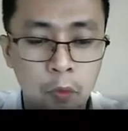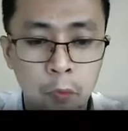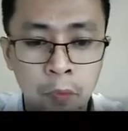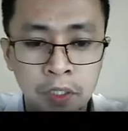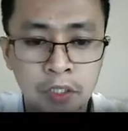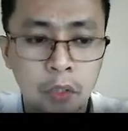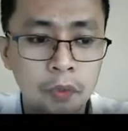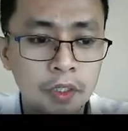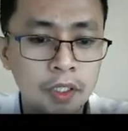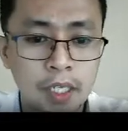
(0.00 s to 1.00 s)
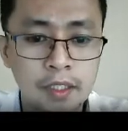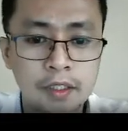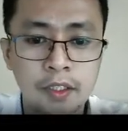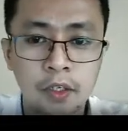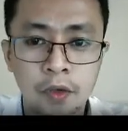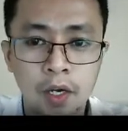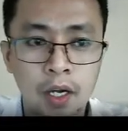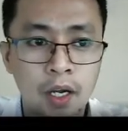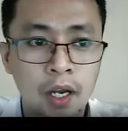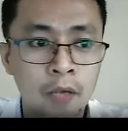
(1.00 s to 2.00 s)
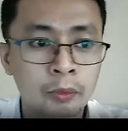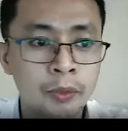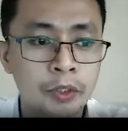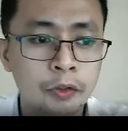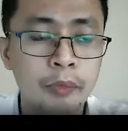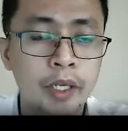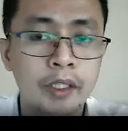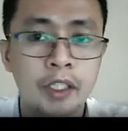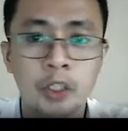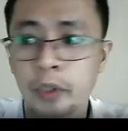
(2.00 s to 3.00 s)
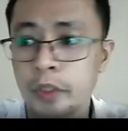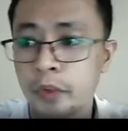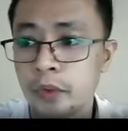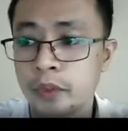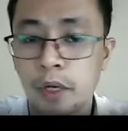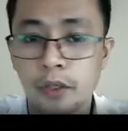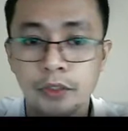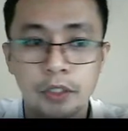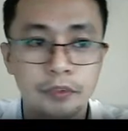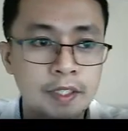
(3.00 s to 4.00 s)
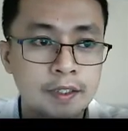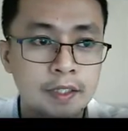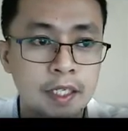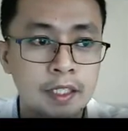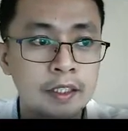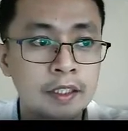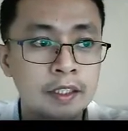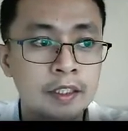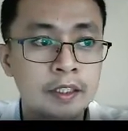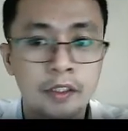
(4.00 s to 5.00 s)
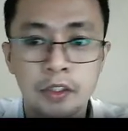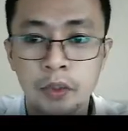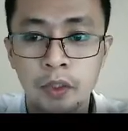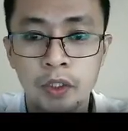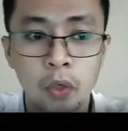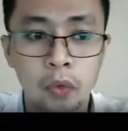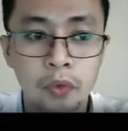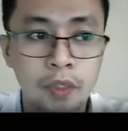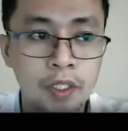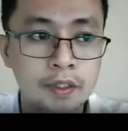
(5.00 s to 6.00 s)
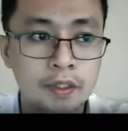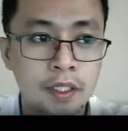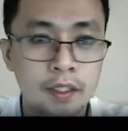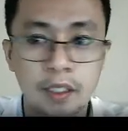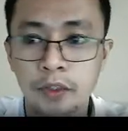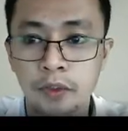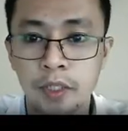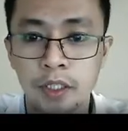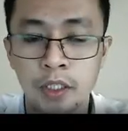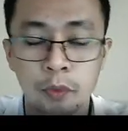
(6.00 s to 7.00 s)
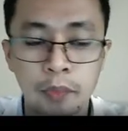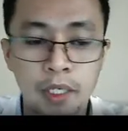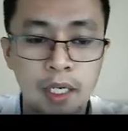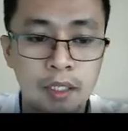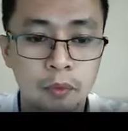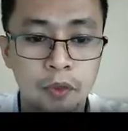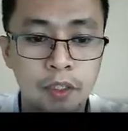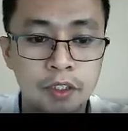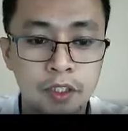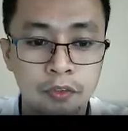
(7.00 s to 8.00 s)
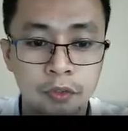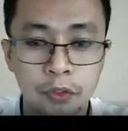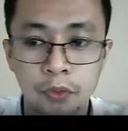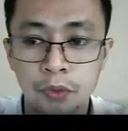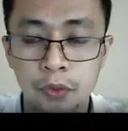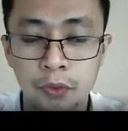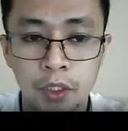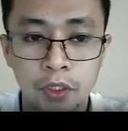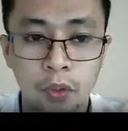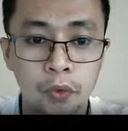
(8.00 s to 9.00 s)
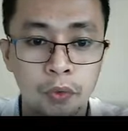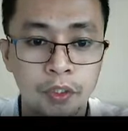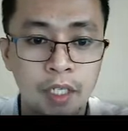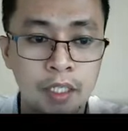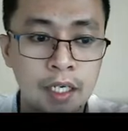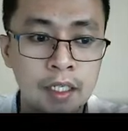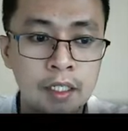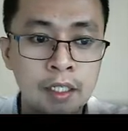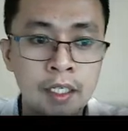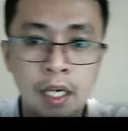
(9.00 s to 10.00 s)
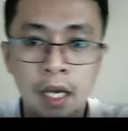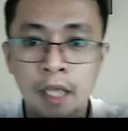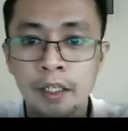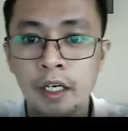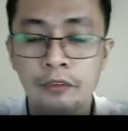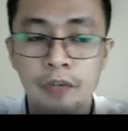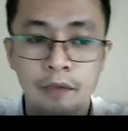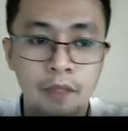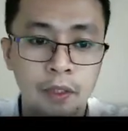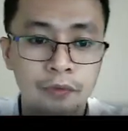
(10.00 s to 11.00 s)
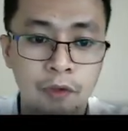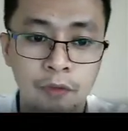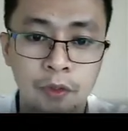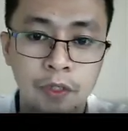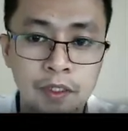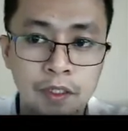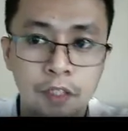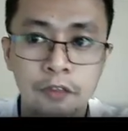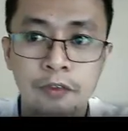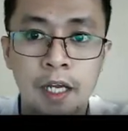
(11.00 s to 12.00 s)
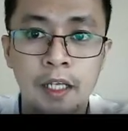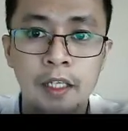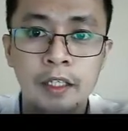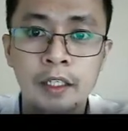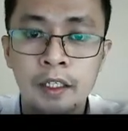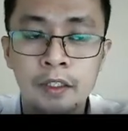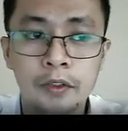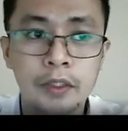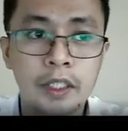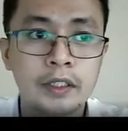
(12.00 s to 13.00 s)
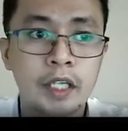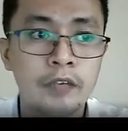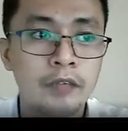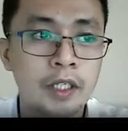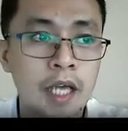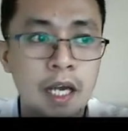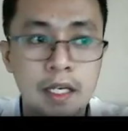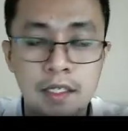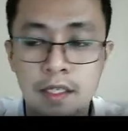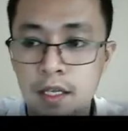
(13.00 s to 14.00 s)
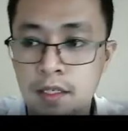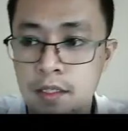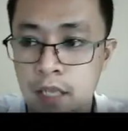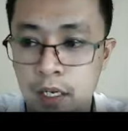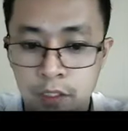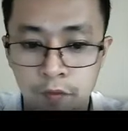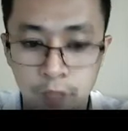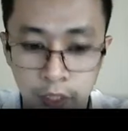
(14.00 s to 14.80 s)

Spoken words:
encoding class, so I would recommend that you will use Microsoft Excel to encode this data so that it will be a lot more easier for you to code your data. And then from your Excel file, you can save it as CSV.